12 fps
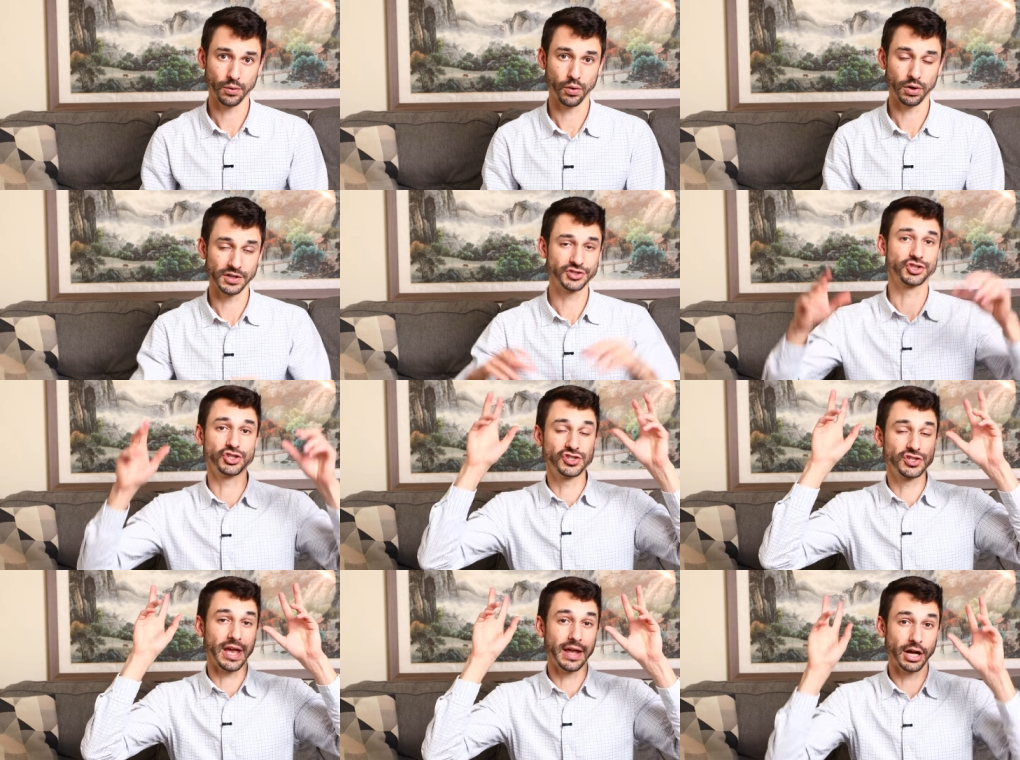or let's
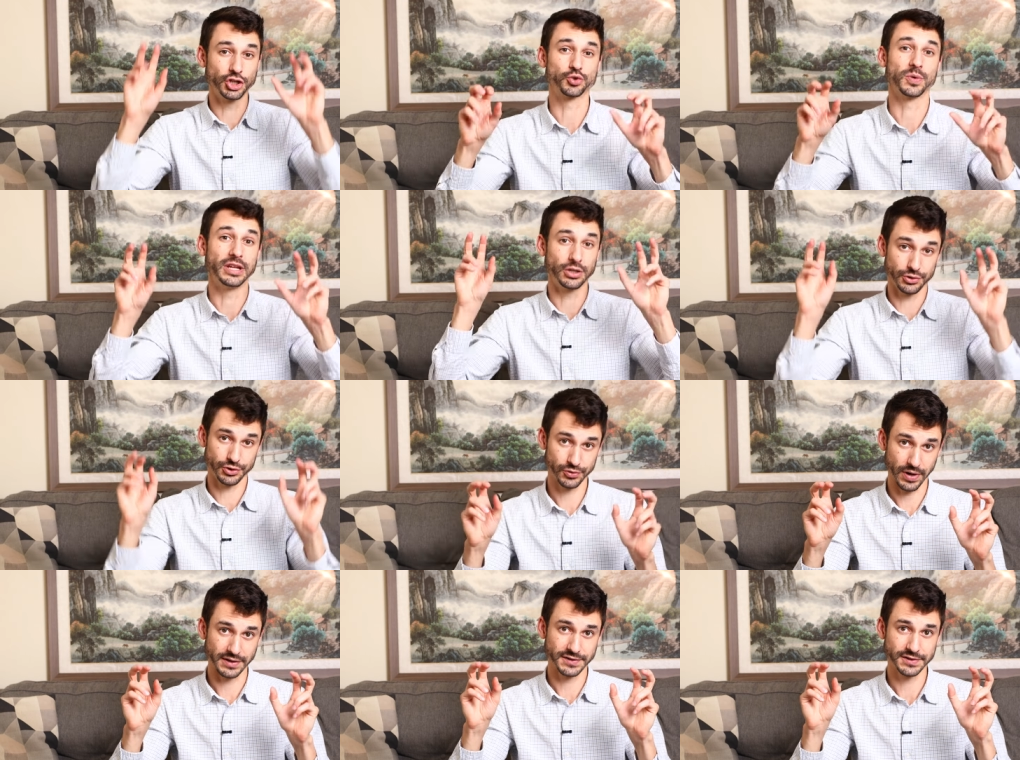just say adrenal
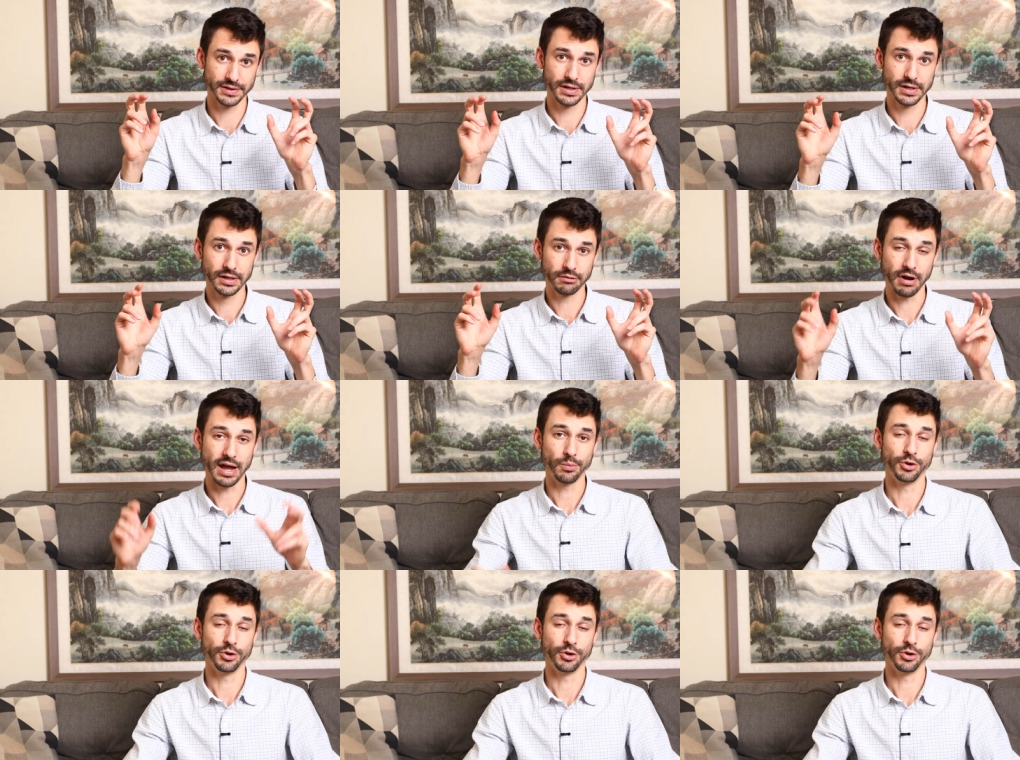stress, right?